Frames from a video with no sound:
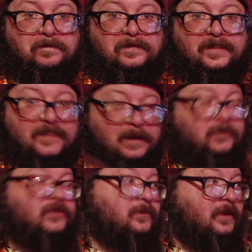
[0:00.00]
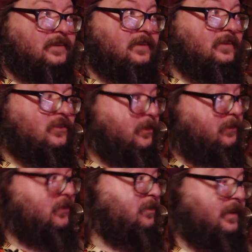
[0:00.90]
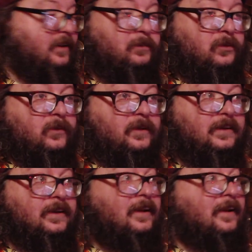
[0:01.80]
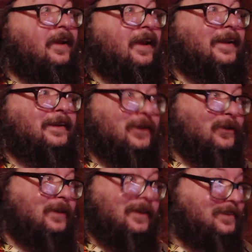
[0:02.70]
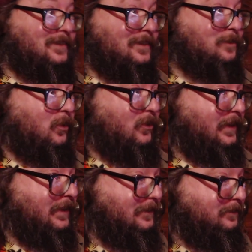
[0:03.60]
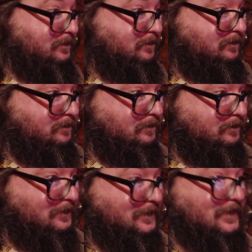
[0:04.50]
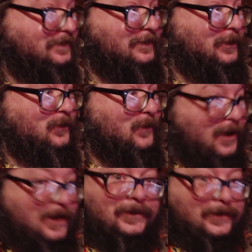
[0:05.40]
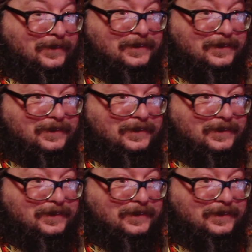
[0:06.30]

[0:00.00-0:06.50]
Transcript: The temple's erect. Tributes begin to pour in, and you know what else starts pouring in? The water.